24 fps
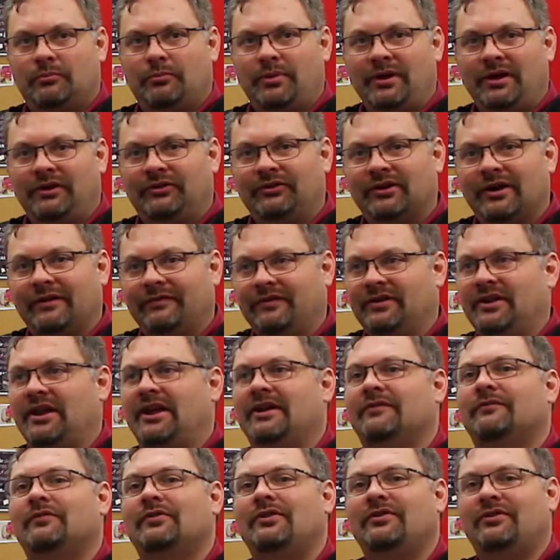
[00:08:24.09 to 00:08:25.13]
pays off in
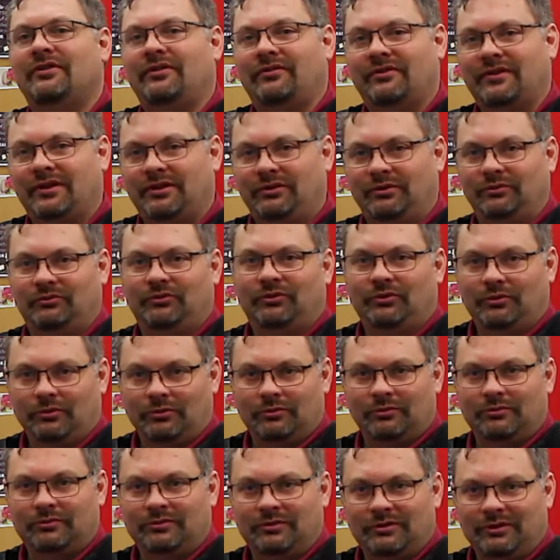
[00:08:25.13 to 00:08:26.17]
everything that you
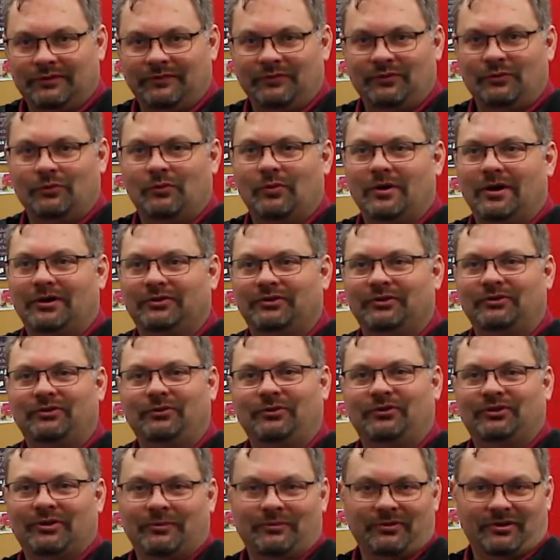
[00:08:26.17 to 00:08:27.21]
do if you want to
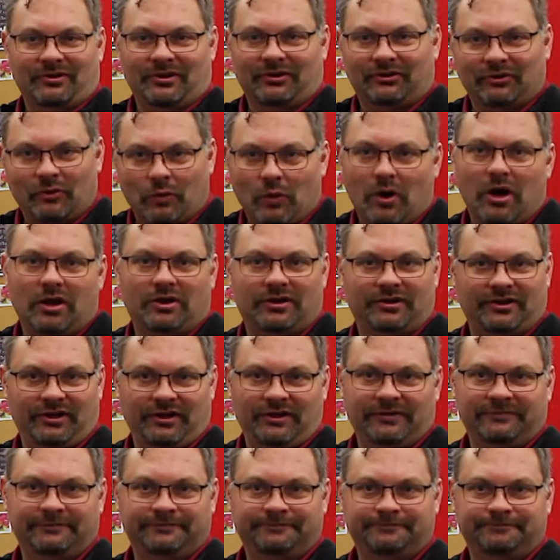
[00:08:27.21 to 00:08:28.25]
do something that's
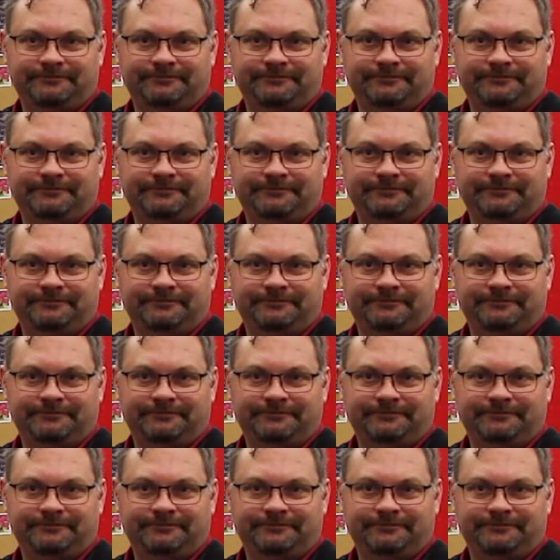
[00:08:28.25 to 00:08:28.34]
quality.